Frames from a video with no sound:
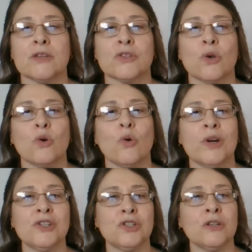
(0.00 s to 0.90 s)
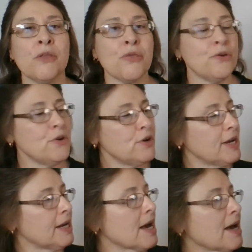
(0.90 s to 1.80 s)
So question
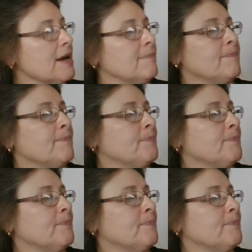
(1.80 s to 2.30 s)
39.